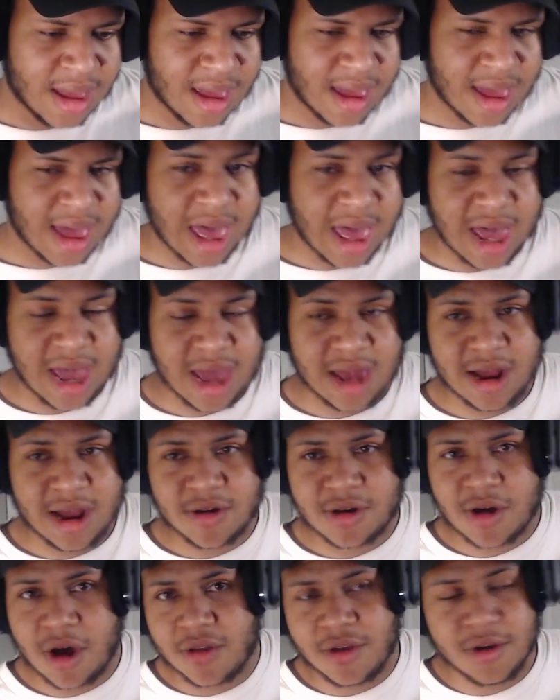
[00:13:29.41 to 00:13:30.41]
and
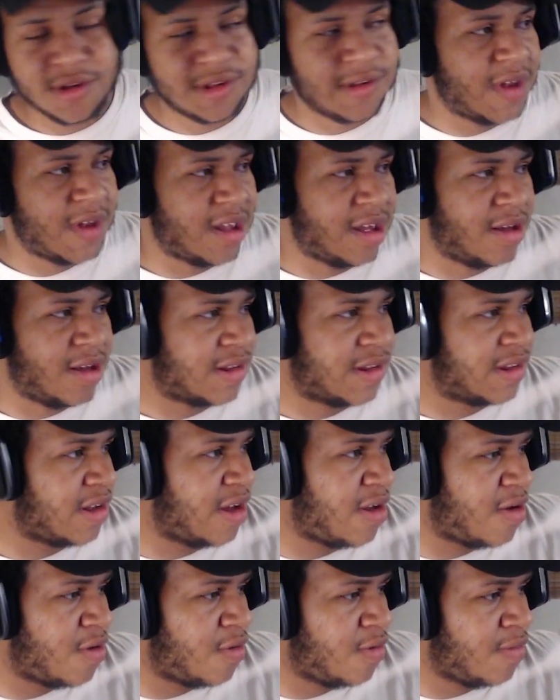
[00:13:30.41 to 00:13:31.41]
I'll call those a video.
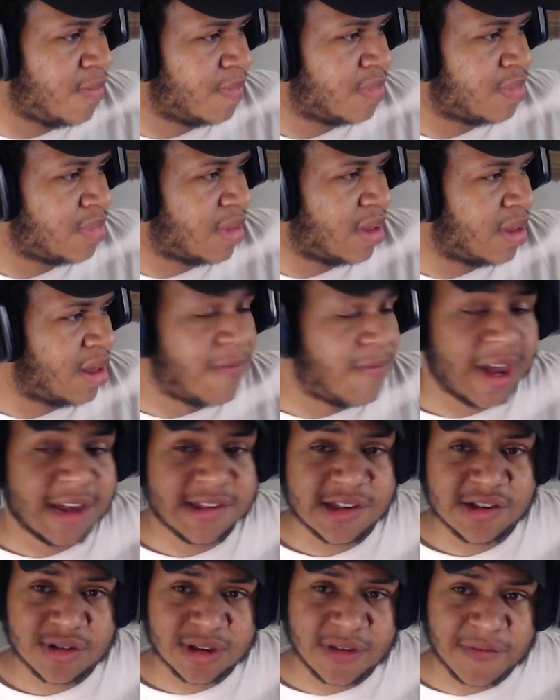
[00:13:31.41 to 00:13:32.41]
So if you
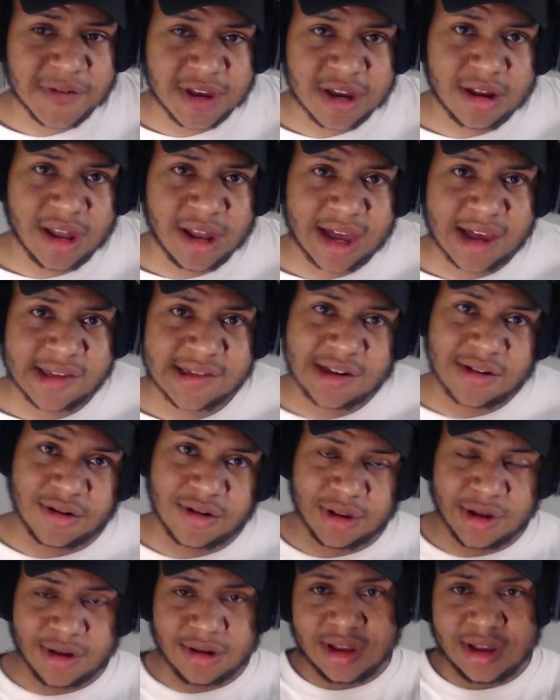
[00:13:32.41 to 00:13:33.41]
guys enjoyed the video, like I said
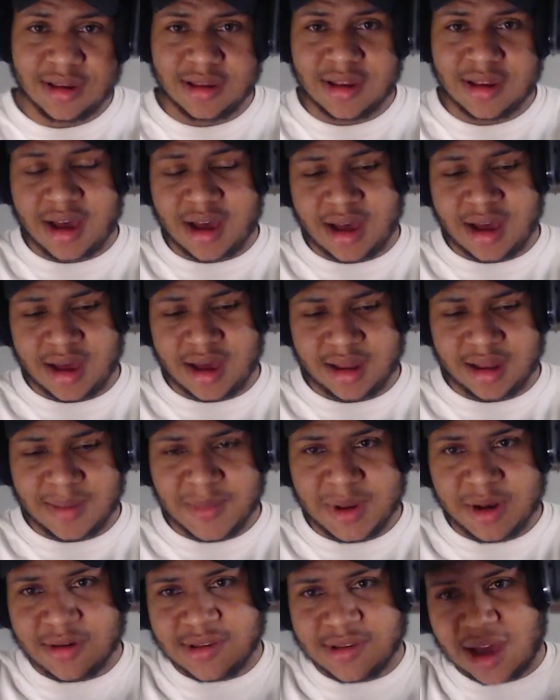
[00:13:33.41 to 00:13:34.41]
earlier, uh,
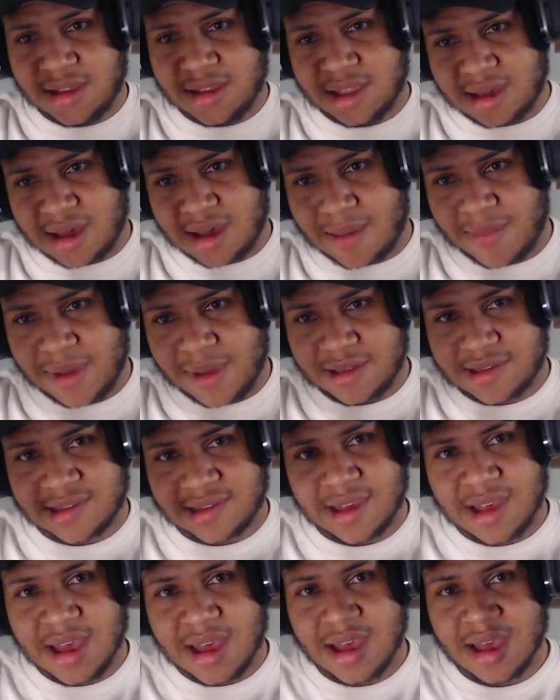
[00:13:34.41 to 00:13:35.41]
let me know down in the comments.